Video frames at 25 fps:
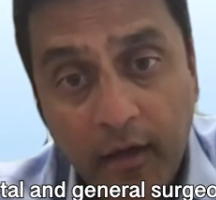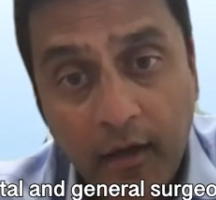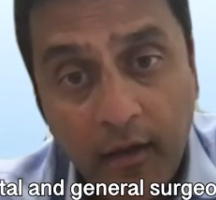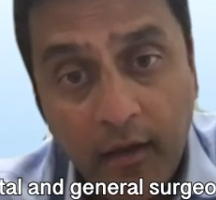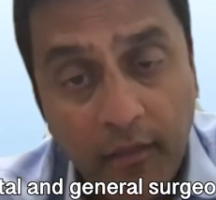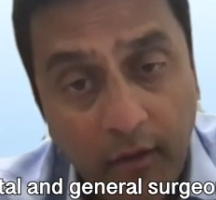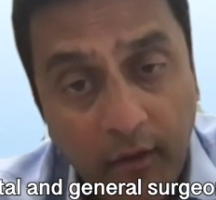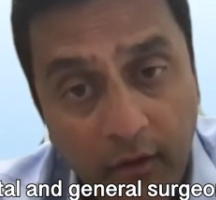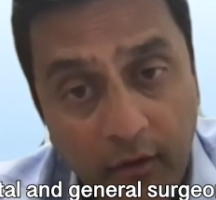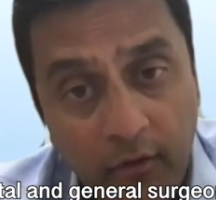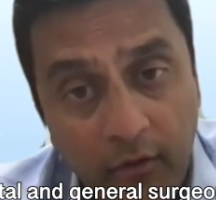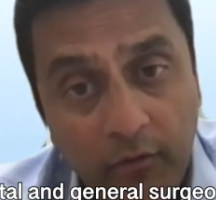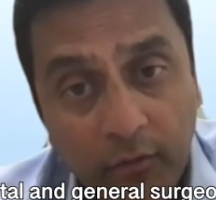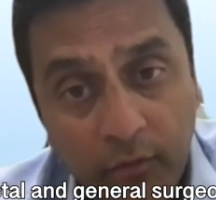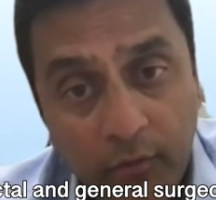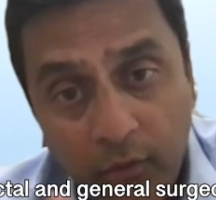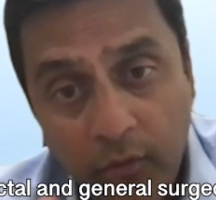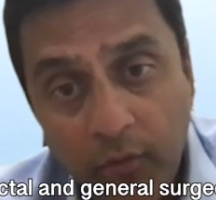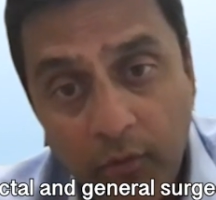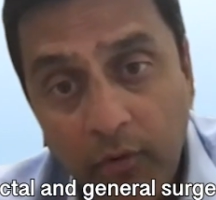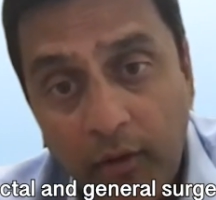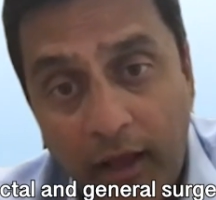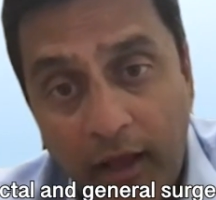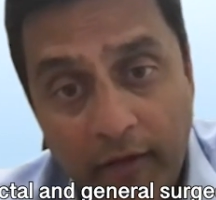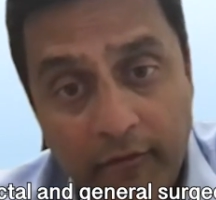Those will
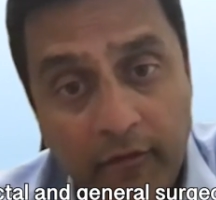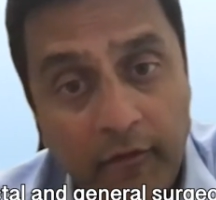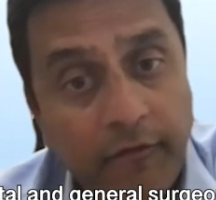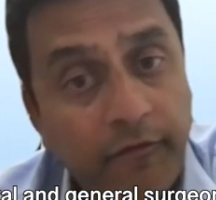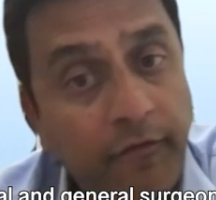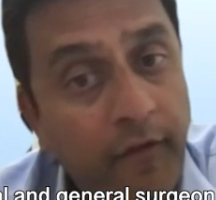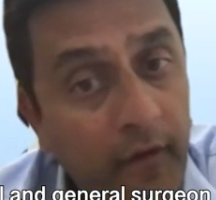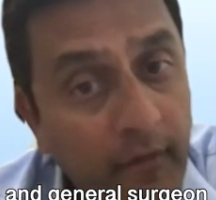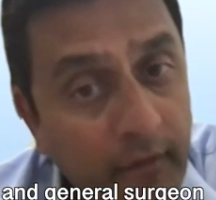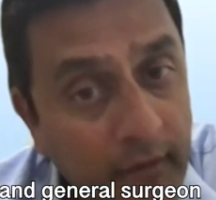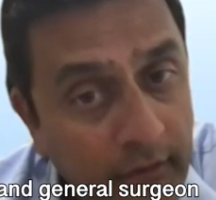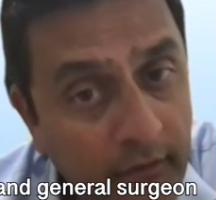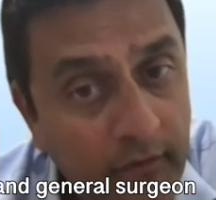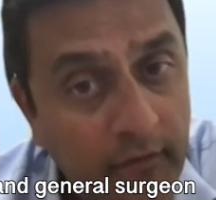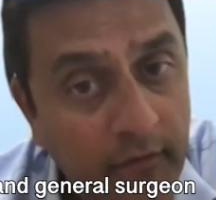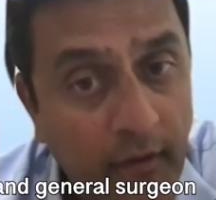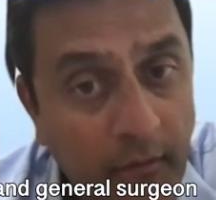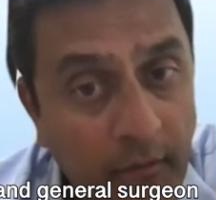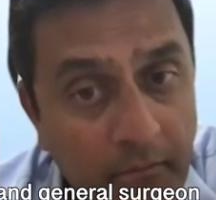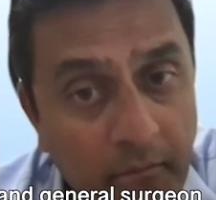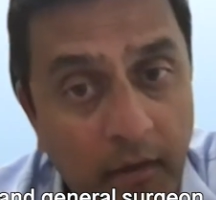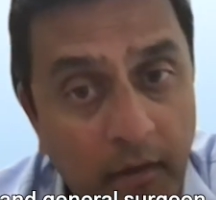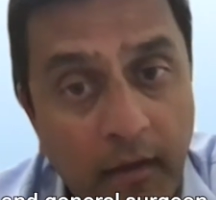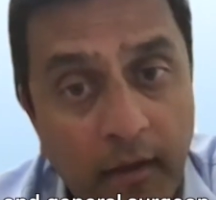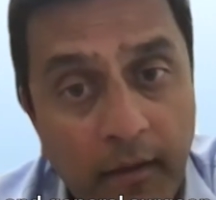all have a very
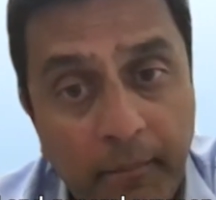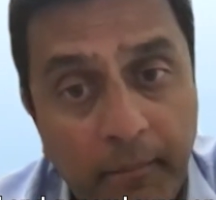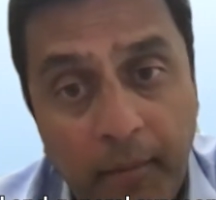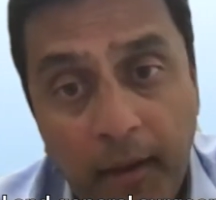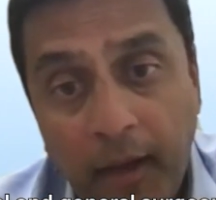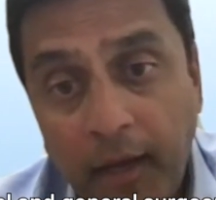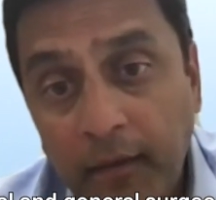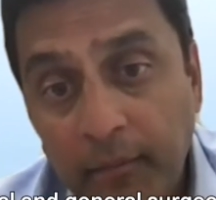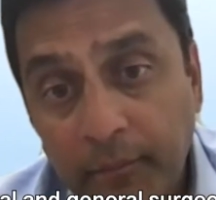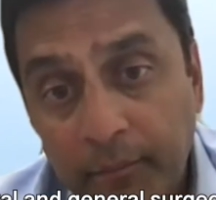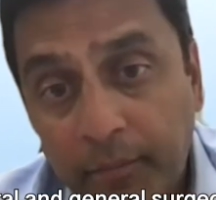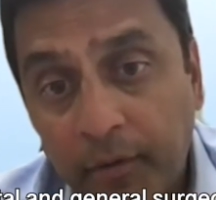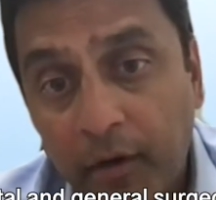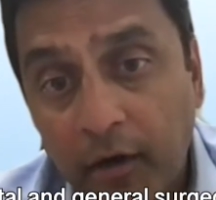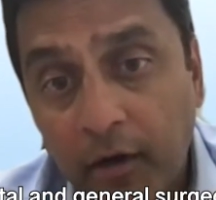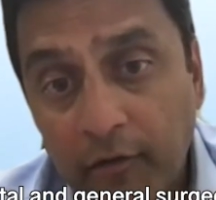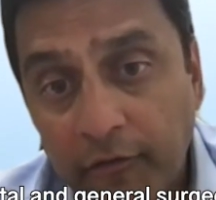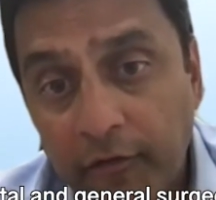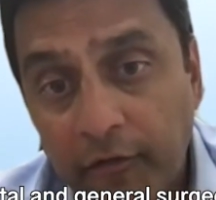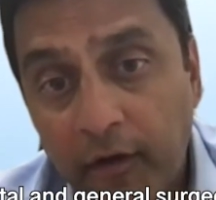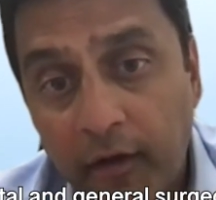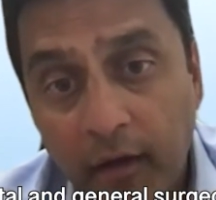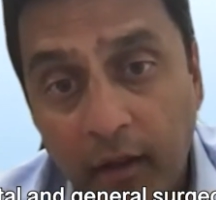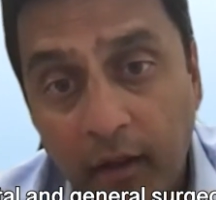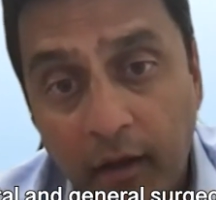similar pain
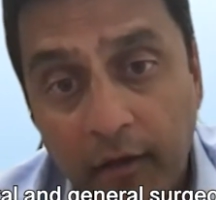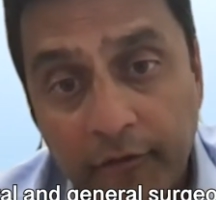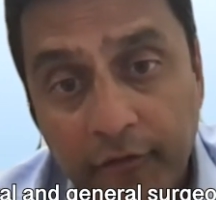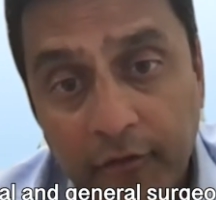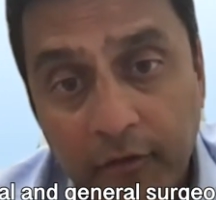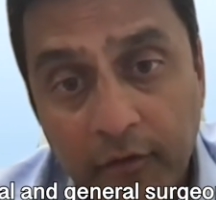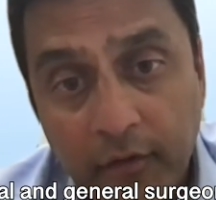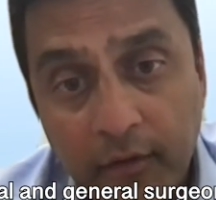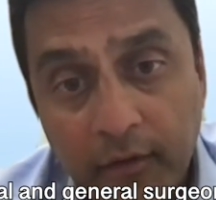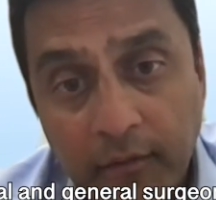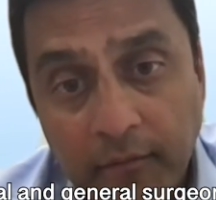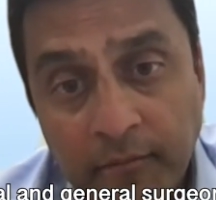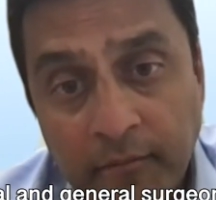profile after.